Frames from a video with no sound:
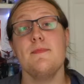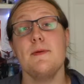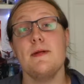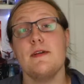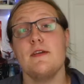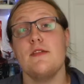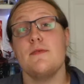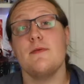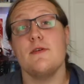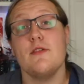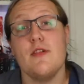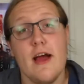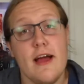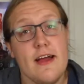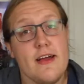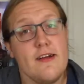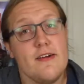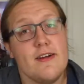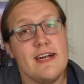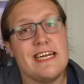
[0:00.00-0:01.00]
Everybody, it's your boy
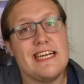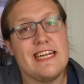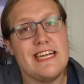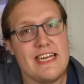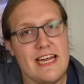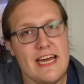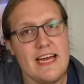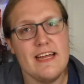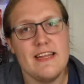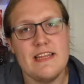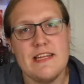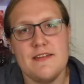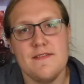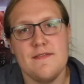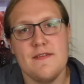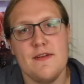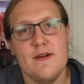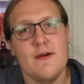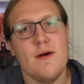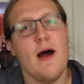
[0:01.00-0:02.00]
Jack here, and today in this
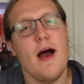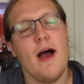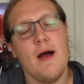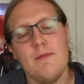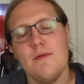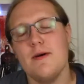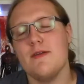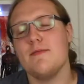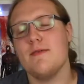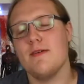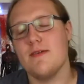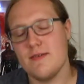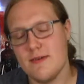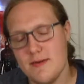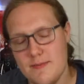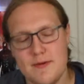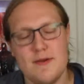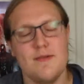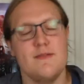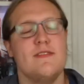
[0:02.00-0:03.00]
video I want to
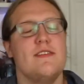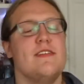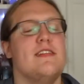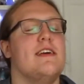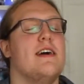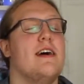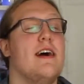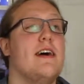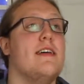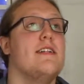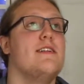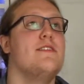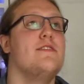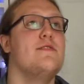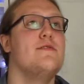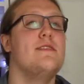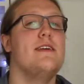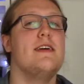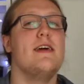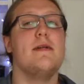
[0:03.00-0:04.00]
welcome you to
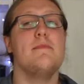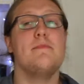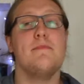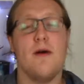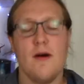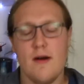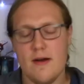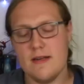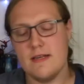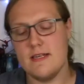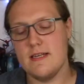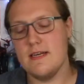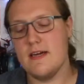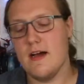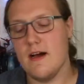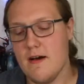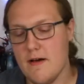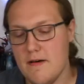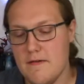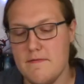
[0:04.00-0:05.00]
the
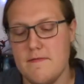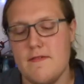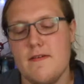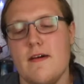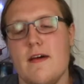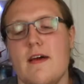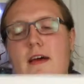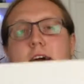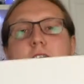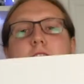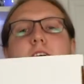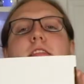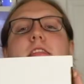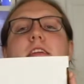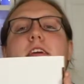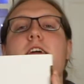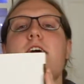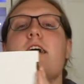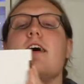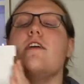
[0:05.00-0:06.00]
unboxing of
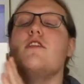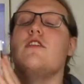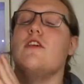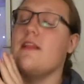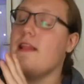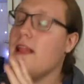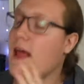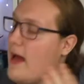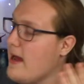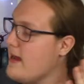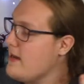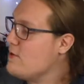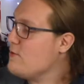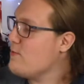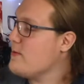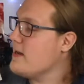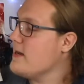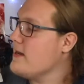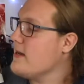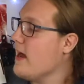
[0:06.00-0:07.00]
the July
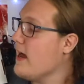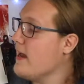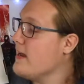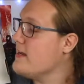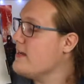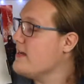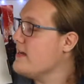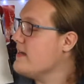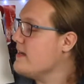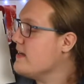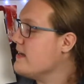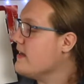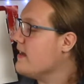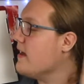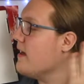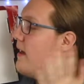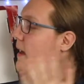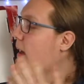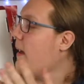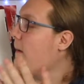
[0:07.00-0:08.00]
2019
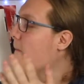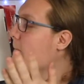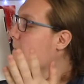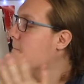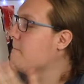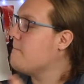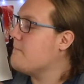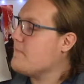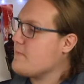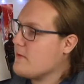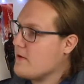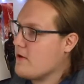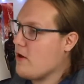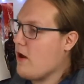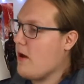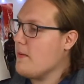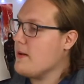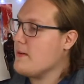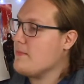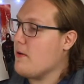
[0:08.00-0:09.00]

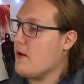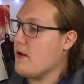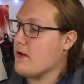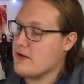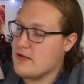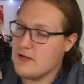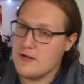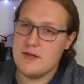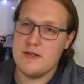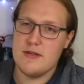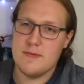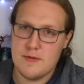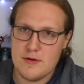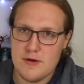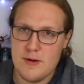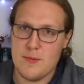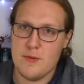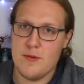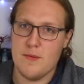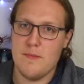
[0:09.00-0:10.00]
Comic Boxers
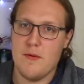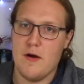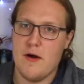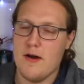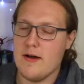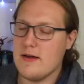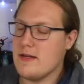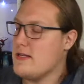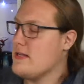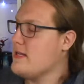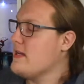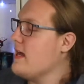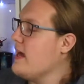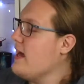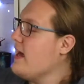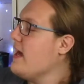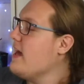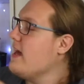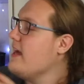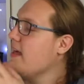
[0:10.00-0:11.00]
subscription box.
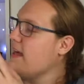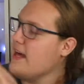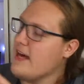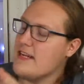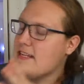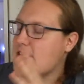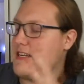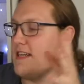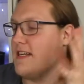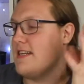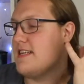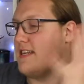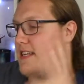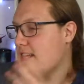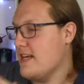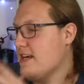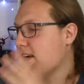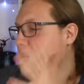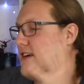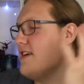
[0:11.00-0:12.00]
Yes, it is
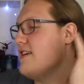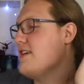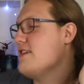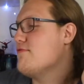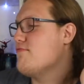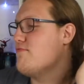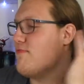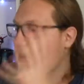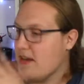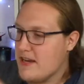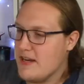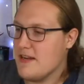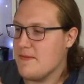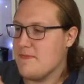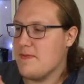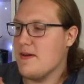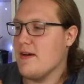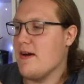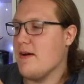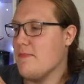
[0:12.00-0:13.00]
here, it is ready to
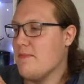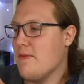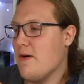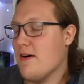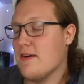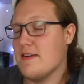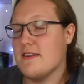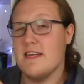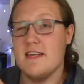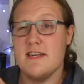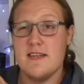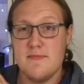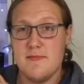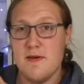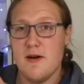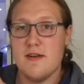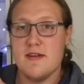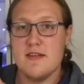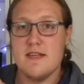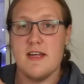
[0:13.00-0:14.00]
be unboxed, and to be
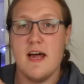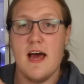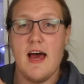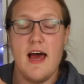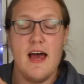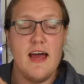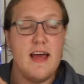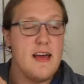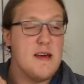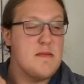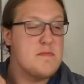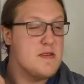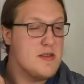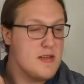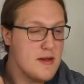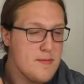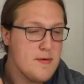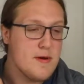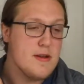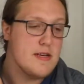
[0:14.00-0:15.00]
honest, I am
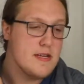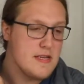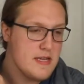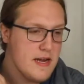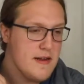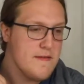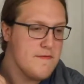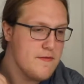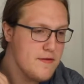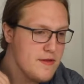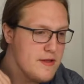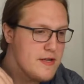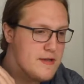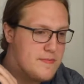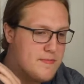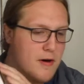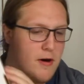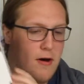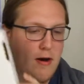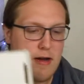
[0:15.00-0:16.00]
somewhat excited for this
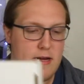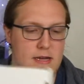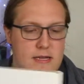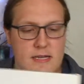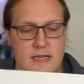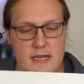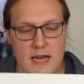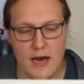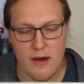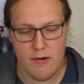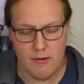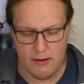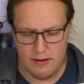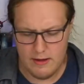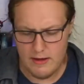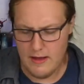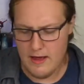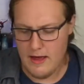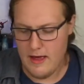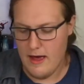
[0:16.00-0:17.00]
box. Now,
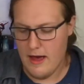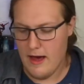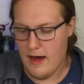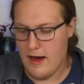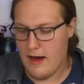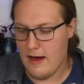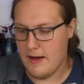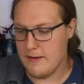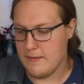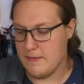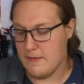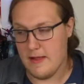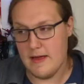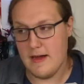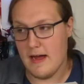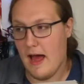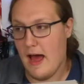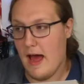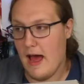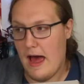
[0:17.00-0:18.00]

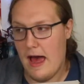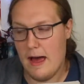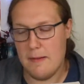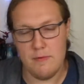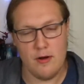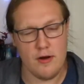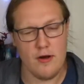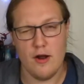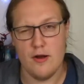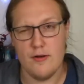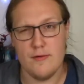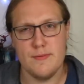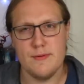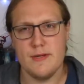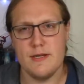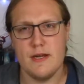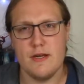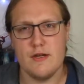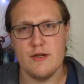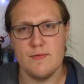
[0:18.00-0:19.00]
I'm not
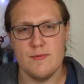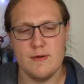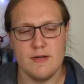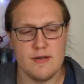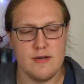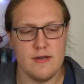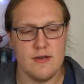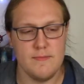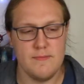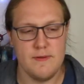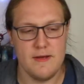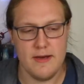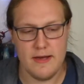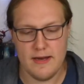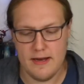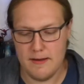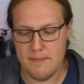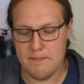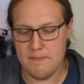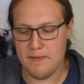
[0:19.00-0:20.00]
100% sure what's going to be
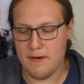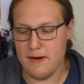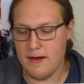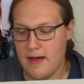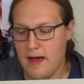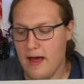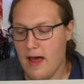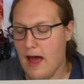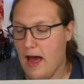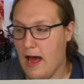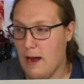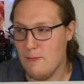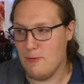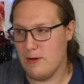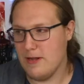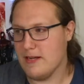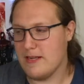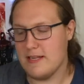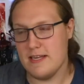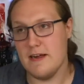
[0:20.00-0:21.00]
in it, but I'm
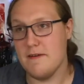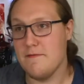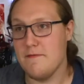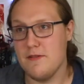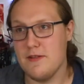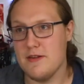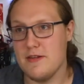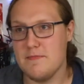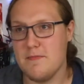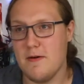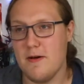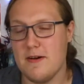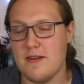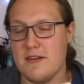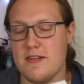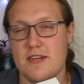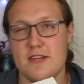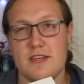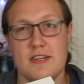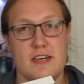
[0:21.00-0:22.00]
really excited for this
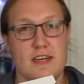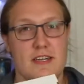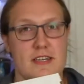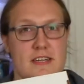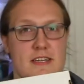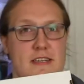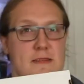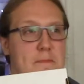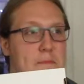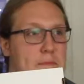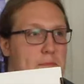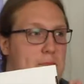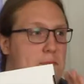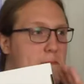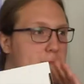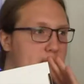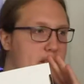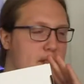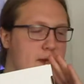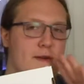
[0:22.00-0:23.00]
box just because
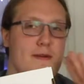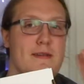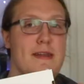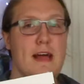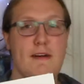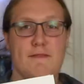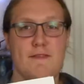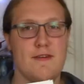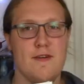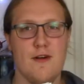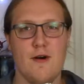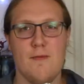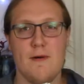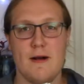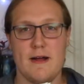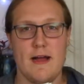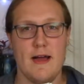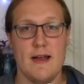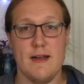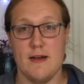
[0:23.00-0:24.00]
you never know
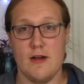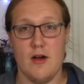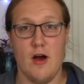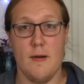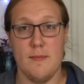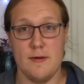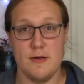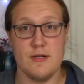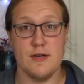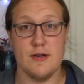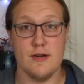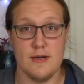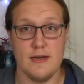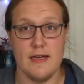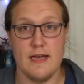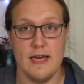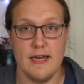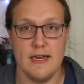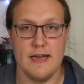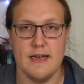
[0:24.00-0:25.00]
what kind of comics you're going to
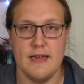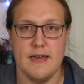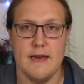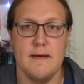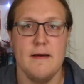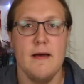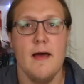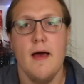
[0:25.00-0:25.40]
get in it.